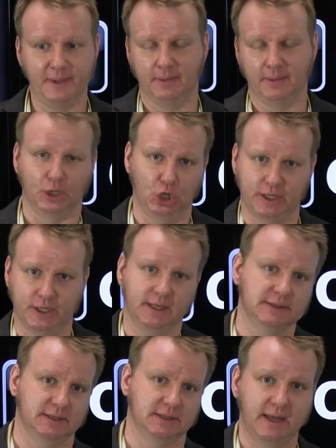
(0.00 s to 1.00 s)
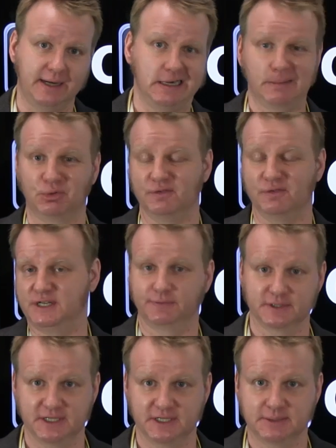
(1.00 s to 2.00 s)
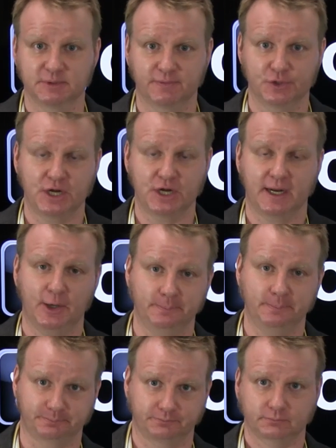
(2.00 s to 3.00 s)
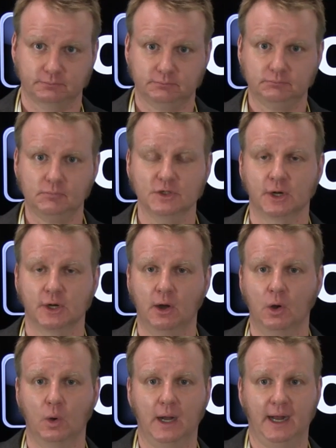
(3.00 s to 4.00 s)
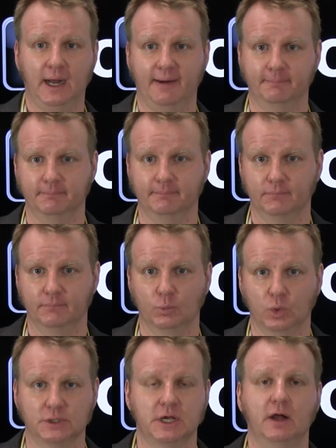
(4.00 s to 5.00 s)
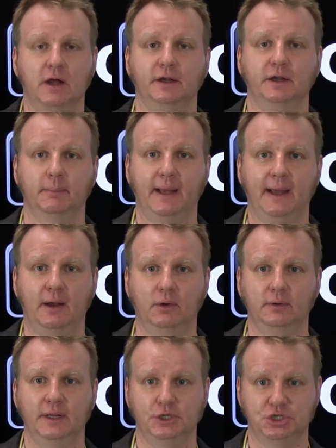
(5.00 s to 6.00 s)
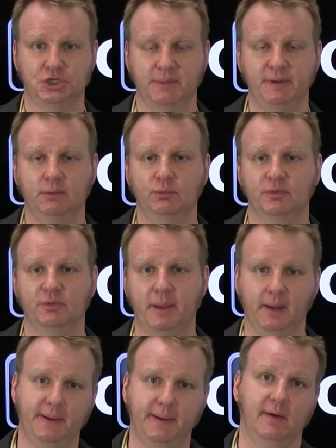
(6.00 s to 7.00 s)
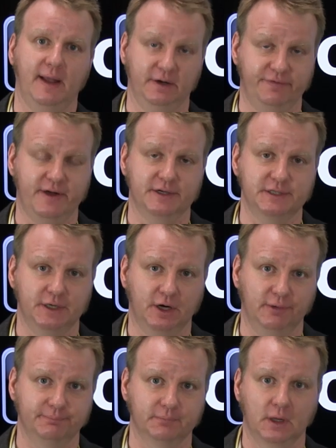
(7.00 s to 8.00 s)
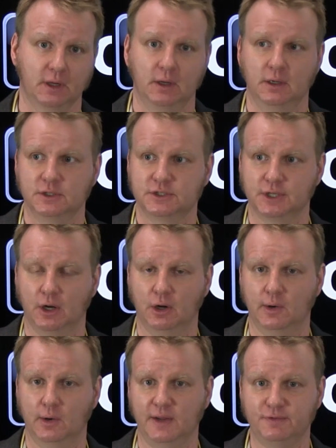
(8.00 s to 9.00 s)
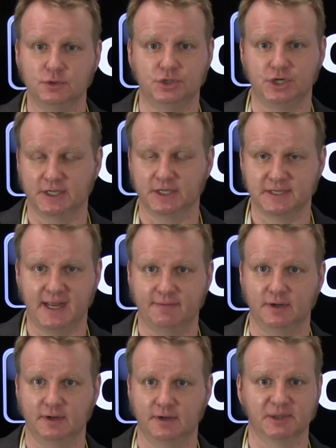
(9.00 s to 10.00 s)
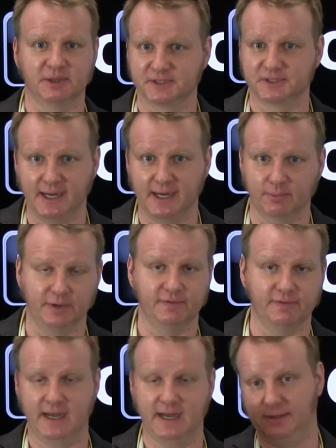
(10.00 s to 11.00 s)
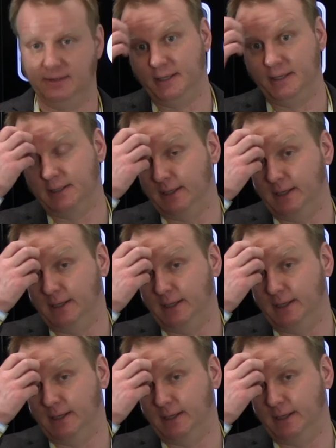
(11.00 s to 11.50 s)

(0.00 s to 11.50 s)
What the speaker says: able to hook into any number of different systems for checkout. So we're talking about it shipping with PayPal and FoxyCart. So if you just have a simple site where you've got like